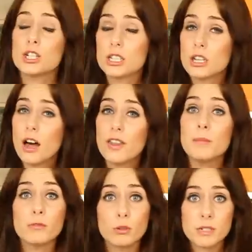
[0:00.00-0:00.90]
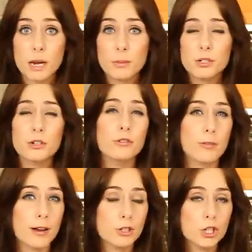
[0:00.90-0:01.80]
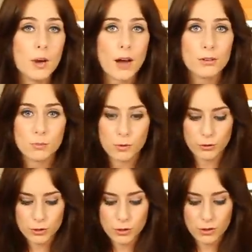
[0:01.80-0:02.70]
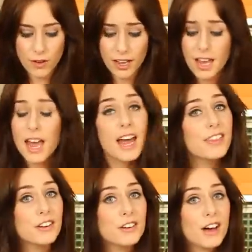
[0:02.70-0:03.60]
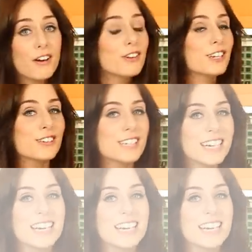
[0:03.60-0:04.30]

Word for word: just thaw them at room temperature for about two hours before serving. And there you go, you did